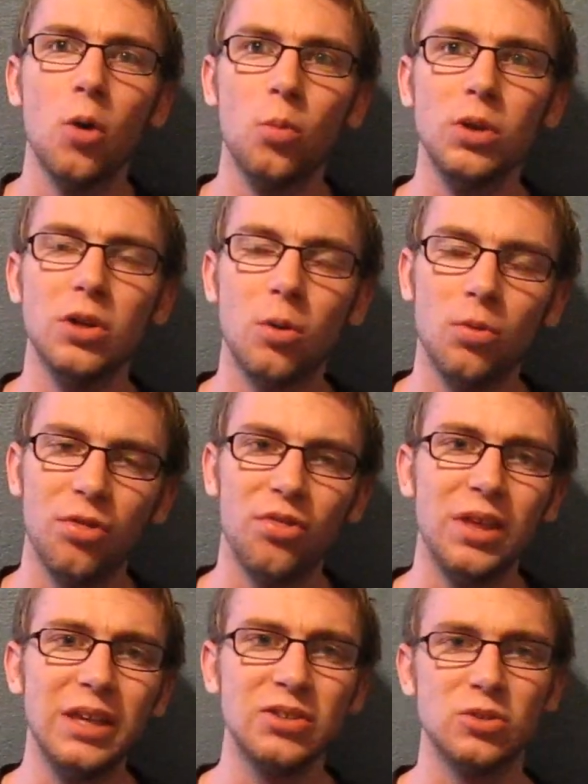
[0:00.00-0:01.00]
we don't
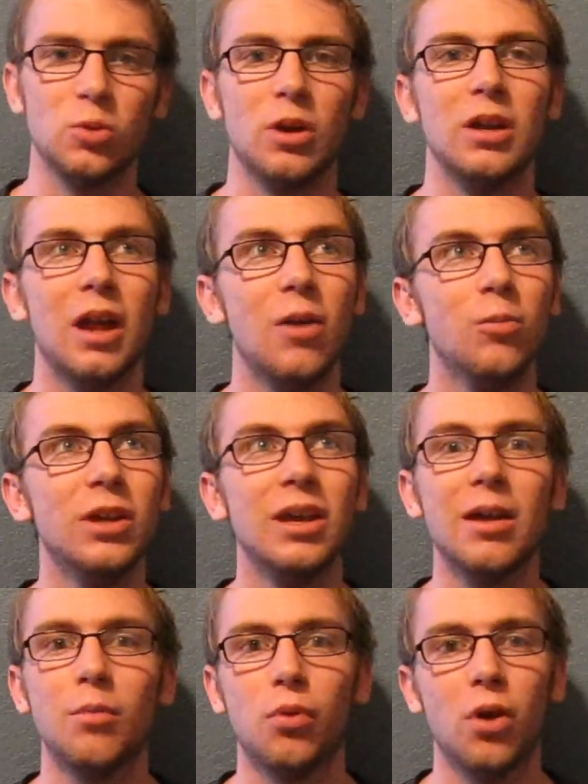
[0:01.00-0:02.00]
think straight, and we can't